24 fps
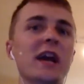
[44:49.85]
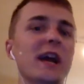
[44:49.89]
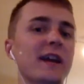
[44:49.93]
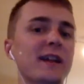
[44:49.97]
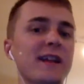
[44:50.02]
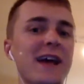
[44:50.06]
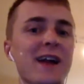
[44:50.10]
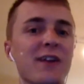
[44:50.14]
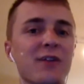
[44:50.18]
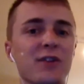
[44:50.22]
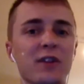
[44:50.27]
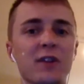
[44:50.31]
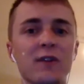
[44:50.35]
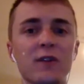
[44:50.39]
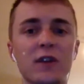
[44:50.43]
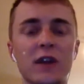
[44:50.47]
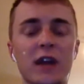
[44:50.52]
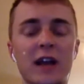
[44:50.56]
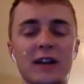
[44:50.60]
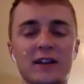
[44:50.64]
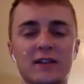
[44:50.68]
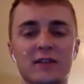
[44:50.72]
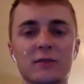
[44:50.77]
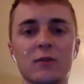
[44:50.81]
and that'll give you
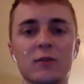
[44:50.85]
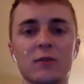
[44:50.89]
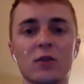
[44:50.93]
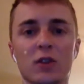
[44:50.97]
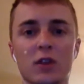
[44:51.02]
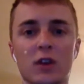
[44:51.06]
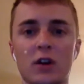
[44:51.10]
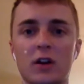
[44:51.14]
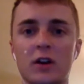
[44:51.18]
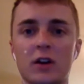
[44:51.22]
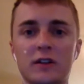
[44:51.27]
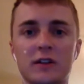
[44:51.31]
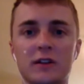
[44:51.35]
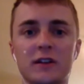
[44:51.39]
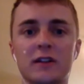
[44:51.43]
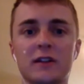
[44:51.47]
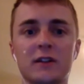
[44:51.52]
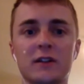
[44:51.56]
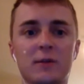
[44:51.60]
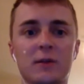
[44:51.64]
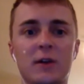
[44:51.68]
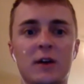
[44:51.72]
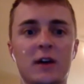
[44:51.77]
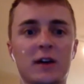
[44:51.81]
guys some more content
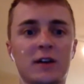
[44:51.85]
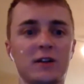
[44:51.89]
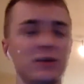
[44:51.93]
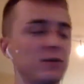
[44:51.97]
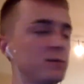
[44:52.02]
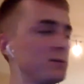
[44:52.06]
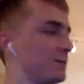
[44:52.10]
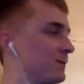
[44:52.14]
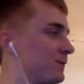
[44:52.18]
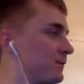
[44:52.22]
to watch.